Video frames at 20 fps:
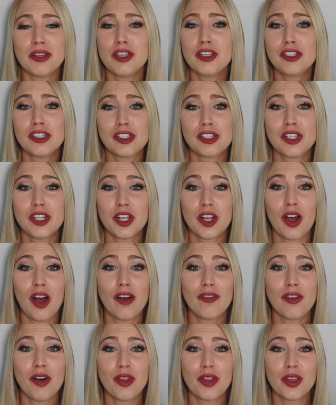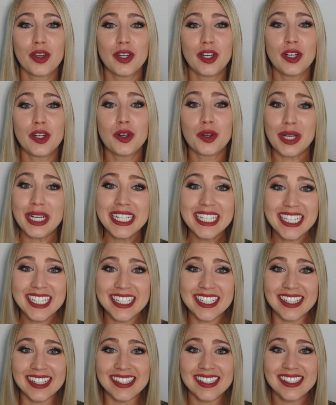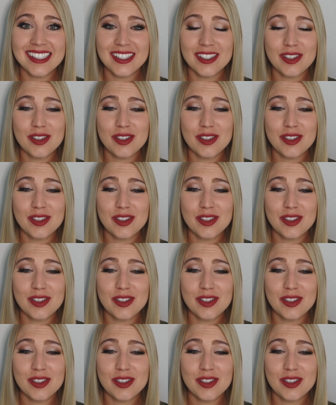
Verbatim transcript: you just took off all the good ingredients.